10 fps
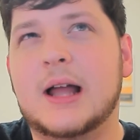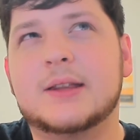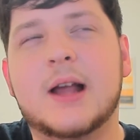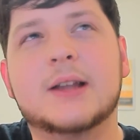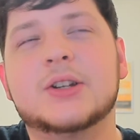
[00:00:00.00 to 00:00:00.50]

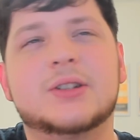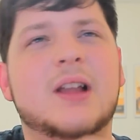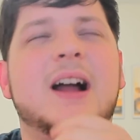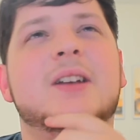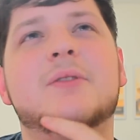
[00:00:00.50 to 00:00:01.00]
I, I just
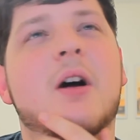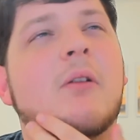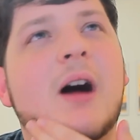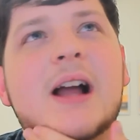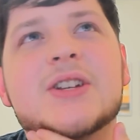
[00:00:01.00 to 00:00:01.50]
I don't
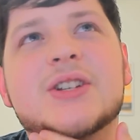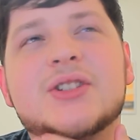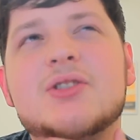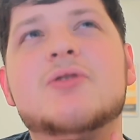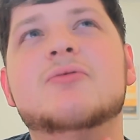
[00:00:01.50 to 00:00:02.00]
know. I
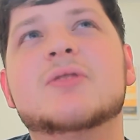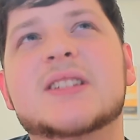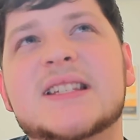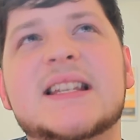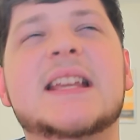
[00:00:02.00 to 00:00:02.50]
just don't
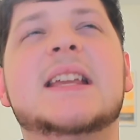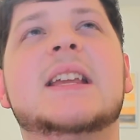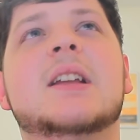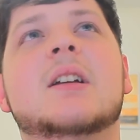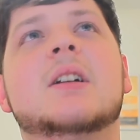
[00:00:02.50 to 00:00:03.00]

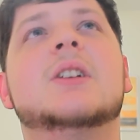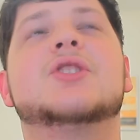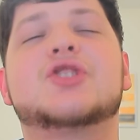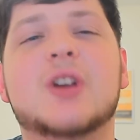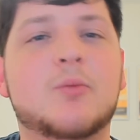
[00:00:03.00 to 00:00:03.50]
see
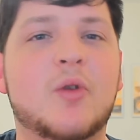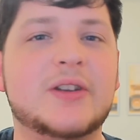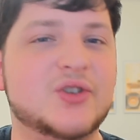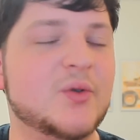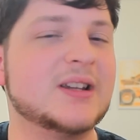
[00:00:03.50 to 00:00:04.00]

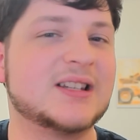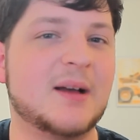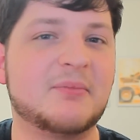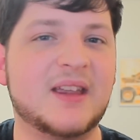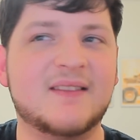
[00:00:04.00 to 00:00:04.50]
someone doing
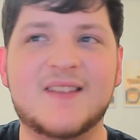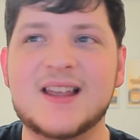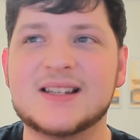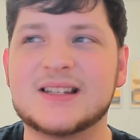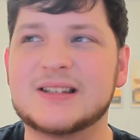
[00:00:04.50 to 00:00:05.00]
something
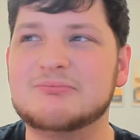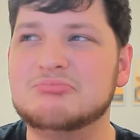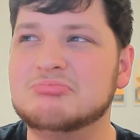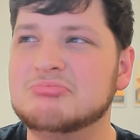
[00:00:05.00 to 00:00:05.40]
this